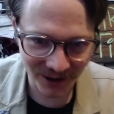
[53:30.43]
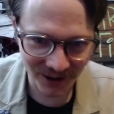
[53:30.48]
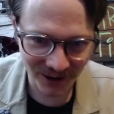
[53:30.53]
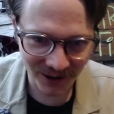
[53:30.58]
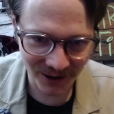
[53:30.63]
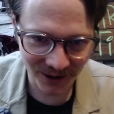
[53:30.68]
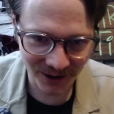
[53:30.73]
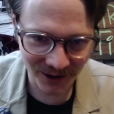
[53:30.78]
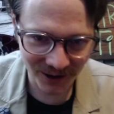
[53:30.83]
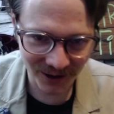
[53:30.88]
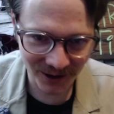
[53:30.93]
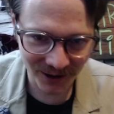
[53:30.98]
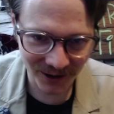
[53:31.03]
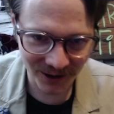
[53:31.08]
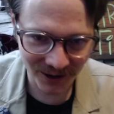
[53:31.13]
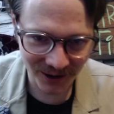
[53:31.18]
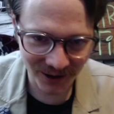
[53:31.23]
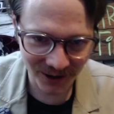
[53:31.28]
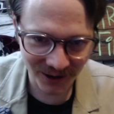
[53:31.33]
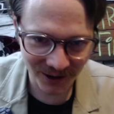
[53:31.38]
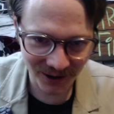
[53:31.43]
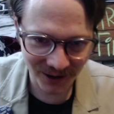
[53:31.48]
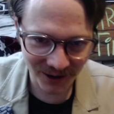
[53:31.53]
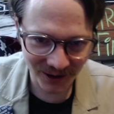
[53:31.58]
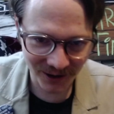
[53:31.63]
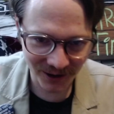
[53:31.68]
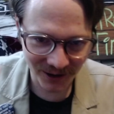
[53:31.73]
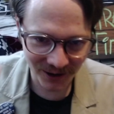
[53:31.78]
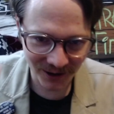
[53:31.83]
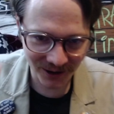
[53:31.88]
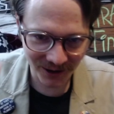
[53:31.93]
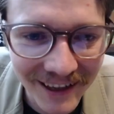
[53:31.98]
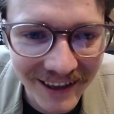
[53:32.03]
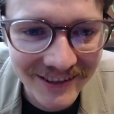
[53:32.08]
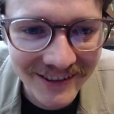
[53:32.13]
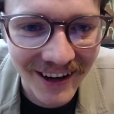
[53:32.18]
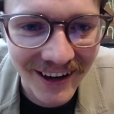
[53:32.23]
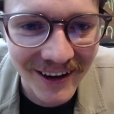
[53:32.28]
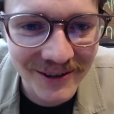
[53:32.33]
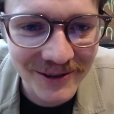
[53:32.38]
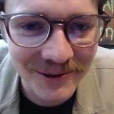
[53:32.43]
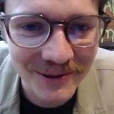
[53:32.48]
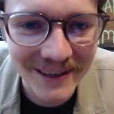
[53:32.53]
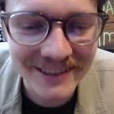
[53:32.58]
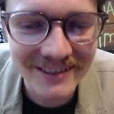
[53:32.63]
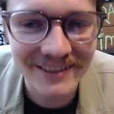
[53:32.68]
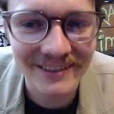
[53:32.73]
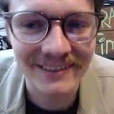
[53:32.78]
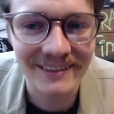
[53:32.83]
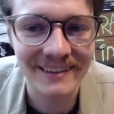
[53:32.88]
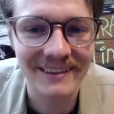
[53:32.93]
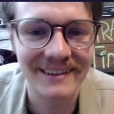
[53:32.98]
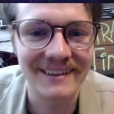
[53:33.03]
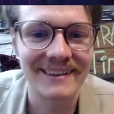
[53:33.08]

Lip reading: those of you joining us on Twitch,